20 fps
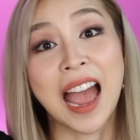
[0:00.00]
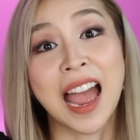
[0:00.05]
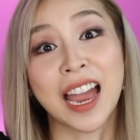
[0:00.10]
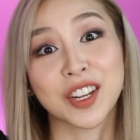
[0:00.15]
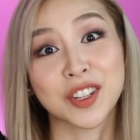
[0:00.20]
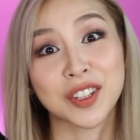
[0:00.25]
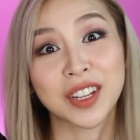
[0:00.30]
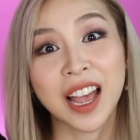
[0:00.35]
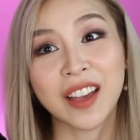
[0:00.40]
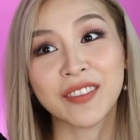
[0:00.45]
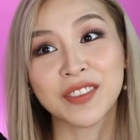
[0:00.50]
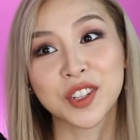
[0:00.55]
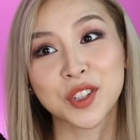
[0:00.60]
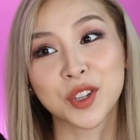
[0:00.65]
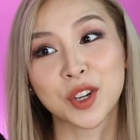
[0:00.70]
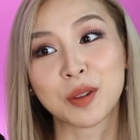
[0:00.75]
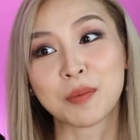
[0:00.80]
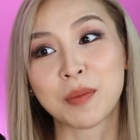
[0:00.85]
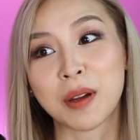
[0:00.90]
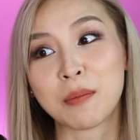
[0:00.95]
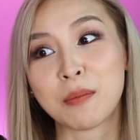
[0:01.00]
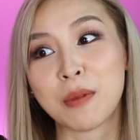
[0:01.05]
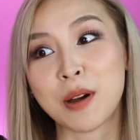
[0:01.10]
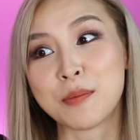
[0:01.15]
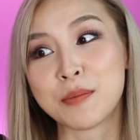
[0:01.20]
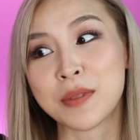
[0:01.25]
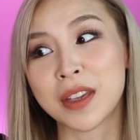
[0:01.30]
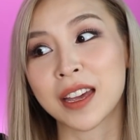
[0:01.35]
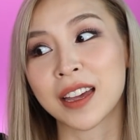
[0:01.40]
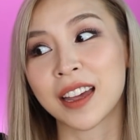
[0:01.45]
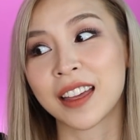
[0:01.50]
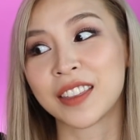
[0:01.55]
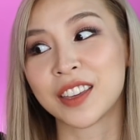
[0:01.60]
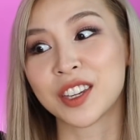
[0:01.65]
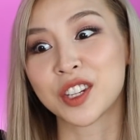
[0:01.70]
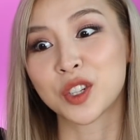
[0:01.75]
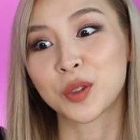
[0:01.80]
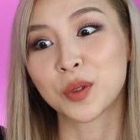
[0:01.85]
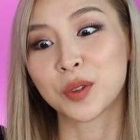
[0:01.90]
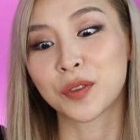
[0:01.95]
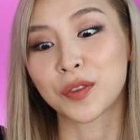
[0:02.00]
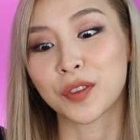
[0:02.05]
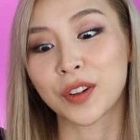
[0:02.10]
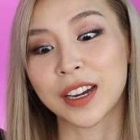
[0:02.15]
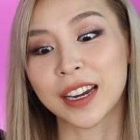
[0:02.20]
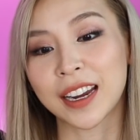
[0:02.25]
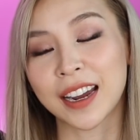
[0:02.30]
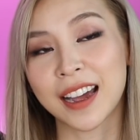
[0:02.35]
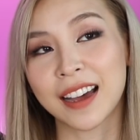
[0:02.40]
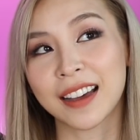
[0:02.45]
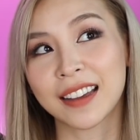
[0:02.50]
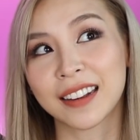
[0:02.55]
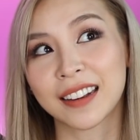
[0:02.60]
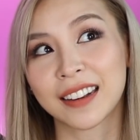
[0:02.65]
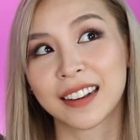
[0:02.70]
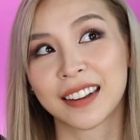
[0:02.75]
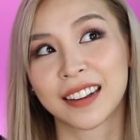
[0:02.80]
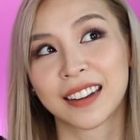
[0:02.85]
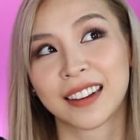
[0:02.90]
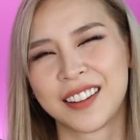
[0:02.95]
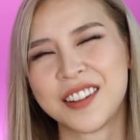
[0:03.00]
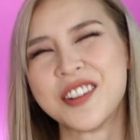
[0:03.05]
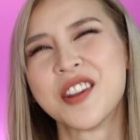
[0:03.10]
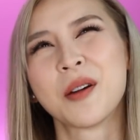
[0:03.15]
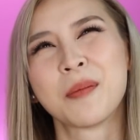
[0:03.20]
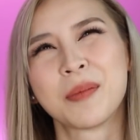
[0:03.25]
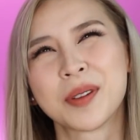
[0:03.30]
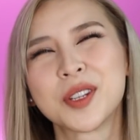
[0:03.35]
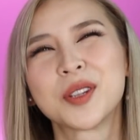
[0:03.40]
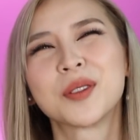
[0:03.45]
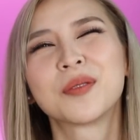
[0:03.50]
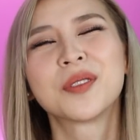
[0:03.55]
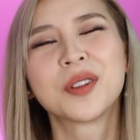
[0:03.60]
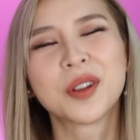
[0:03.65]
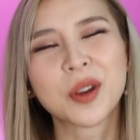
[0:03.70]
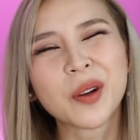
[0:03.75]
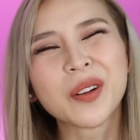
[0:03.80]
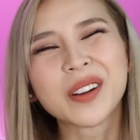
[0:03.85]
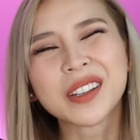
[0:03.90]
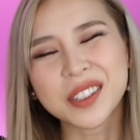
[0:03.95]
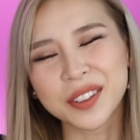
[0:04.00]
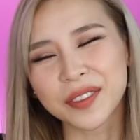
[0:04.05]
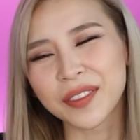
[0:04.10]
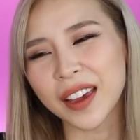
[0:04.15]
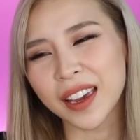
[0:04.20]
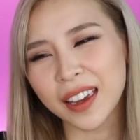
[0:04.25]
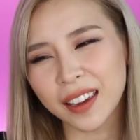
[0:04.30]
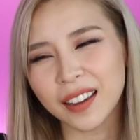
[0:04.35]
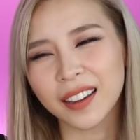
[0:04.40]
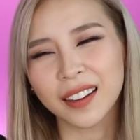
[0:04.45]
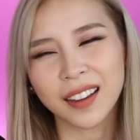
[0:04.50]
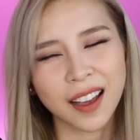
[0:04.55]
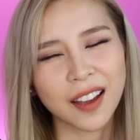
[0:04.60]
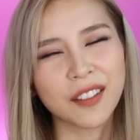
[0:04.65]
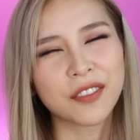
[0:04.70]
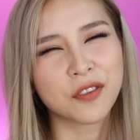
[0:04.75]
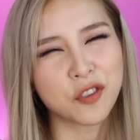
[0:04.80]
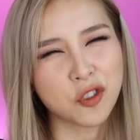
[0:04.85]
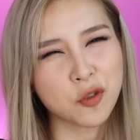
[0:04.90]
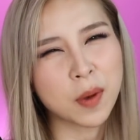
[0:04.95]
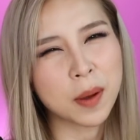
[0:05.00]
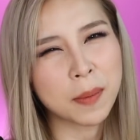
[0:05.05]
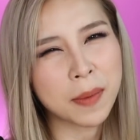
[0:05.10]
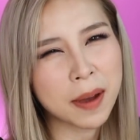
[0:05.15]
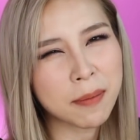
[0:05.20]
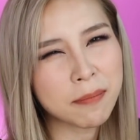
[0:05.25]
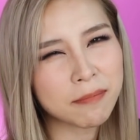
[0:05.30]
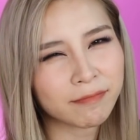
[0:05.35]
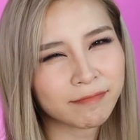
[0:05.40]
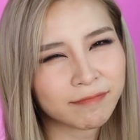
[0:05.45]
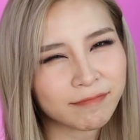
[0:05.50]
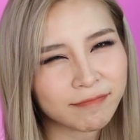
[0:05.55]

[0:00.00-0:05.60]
actually haven't showed my mum yet. I think she would freak out. No, but she would know it's fake. Can't fool my mum.